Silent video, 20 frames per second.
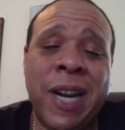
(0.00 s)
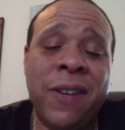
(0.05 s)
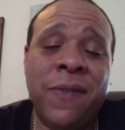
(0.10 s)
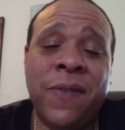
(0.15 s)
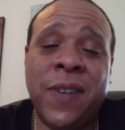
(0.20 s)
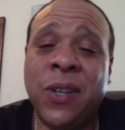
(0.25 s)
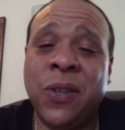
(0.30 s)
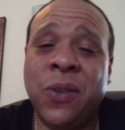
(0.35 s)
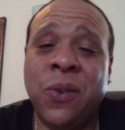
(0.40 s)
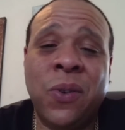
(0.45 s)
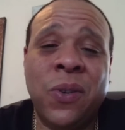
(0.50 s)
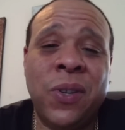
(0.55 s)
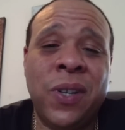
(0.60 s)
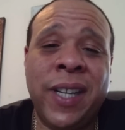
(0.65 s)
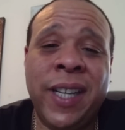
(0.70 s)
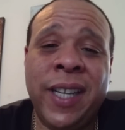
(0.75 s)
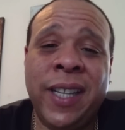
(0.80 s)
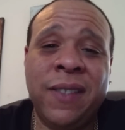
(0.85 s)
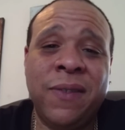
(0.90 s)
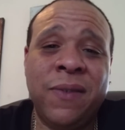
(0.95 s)
have underordered
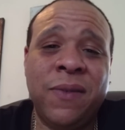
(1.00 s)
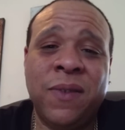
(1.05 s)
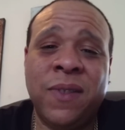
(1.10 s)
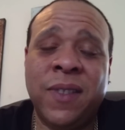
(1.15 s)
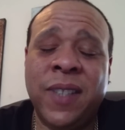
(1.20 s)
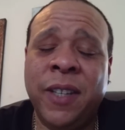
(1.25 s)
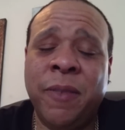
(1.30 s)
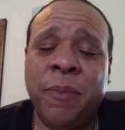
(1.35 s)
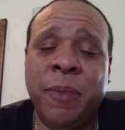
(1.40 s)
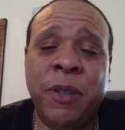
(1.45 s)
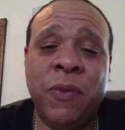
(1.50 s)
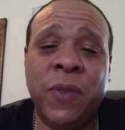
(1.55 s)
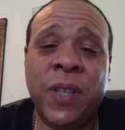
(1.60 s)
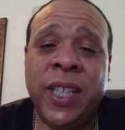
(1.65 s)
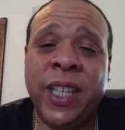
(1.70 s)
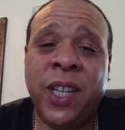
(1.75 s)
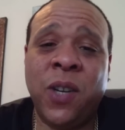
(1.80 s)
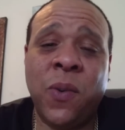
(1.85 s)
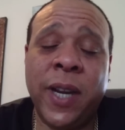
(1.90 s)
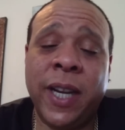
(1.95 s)
it, it'd be
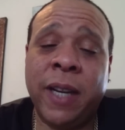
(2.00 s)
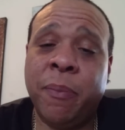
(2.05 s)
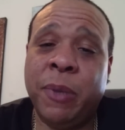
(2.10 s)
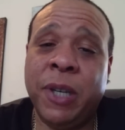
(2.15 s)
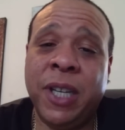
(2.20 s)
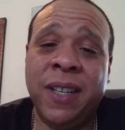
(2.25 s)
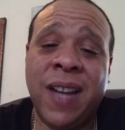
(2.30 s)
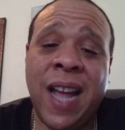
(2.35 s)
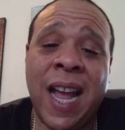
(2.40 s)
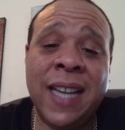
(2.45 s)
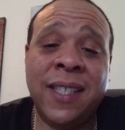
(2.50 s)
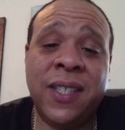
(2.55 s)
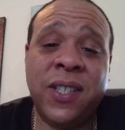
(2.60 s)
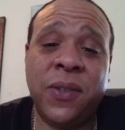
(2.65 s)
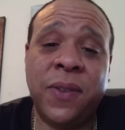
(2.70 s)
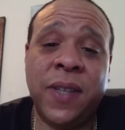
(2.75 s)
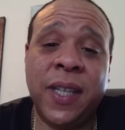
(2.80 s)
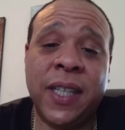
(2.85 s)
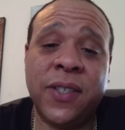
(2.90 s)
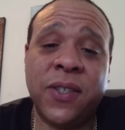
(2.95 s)
really quick, but I still
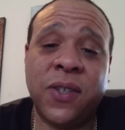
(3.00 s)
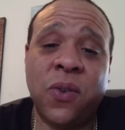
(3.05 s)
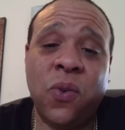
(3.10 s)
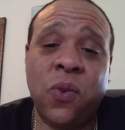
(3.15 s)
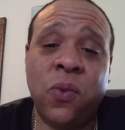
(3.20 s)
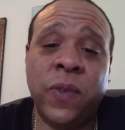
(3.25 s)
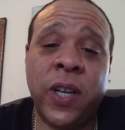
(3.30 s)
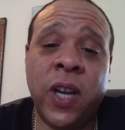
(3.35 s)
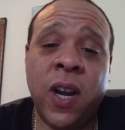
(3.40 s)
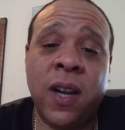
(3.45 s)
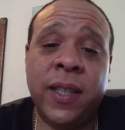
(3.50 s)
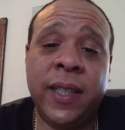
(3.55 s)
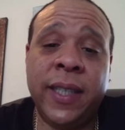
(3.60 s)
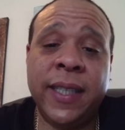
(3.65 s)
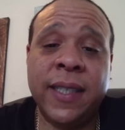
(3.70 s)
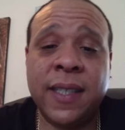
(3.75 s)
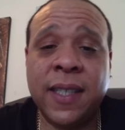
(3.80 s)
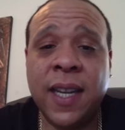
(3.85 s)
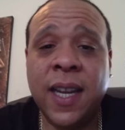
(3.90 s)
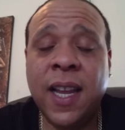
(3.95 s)
think it's cool
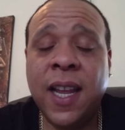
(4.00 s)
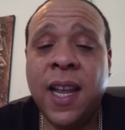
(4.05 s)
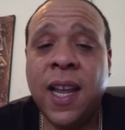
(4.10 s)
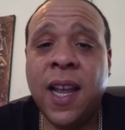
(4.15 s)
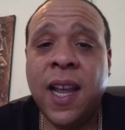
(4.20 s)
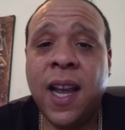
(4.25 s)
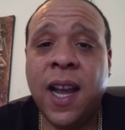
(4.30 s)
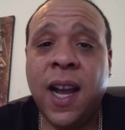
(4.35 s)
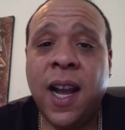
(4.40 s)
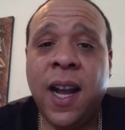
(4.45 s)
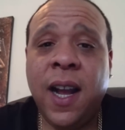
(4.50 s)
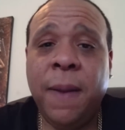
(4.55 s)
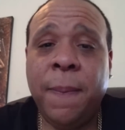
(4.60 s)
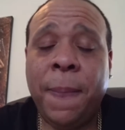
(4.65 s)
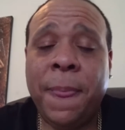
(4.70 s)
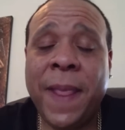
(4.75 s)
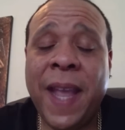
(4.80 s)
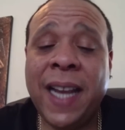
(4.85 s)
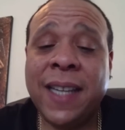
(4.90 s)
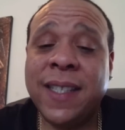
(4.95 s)
regardless.
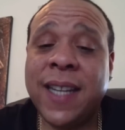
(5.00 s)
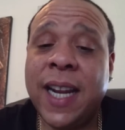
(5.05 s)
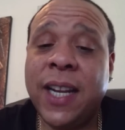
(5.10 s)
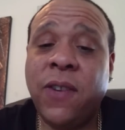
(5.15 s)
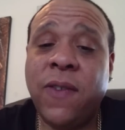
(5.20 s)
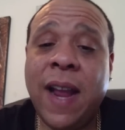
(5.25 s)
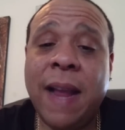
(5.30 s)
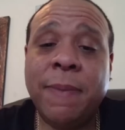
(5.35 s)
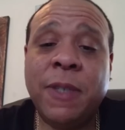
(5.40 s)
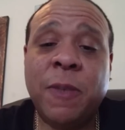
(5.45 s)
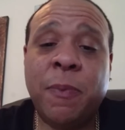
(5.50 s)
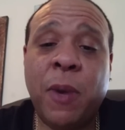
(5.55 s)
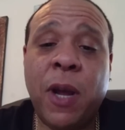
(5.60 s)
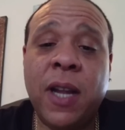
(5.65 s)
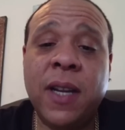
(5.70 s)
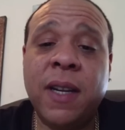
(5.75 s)
Next, I'd grab Spawn